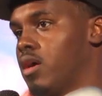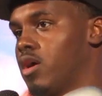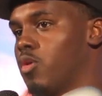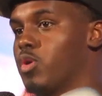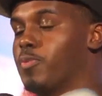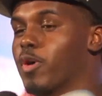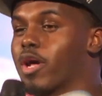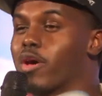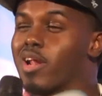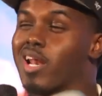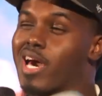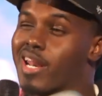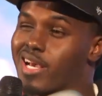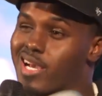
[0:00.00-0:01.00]
We put out a
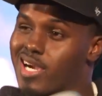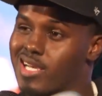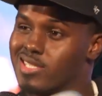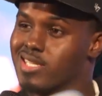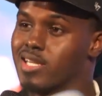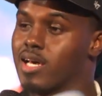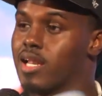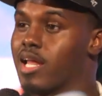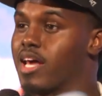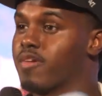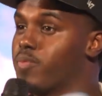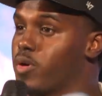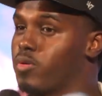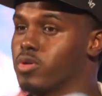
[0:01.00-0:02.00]
lot of content, a lot of
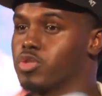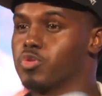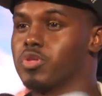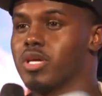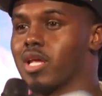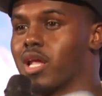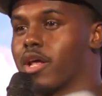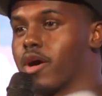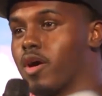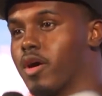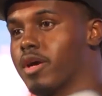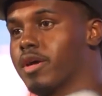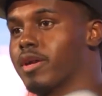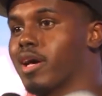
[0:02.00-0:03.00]
poetry, a lot of
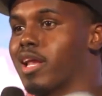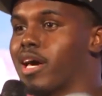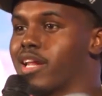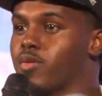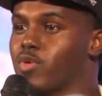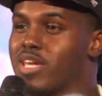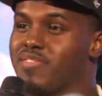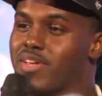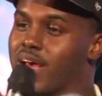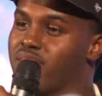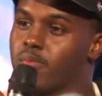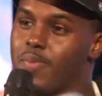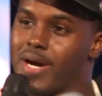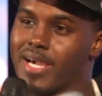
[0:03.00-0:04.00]
art, we even have
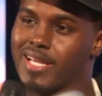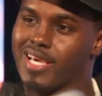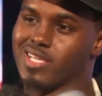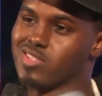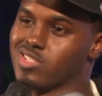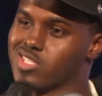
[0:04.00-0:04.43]
a podcast called